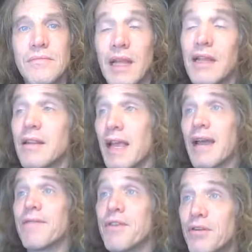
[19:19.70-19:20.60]
They, they
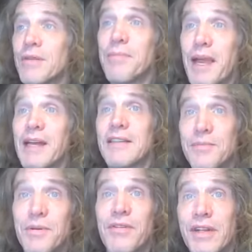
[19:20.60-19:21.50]
have good and bad
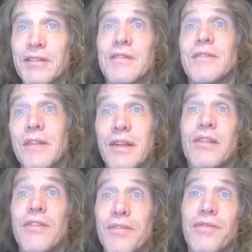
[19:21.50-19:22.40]
experiences and they
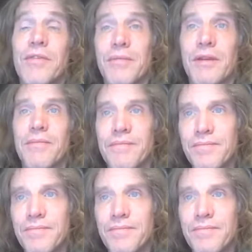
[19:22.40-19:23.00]
learn from them.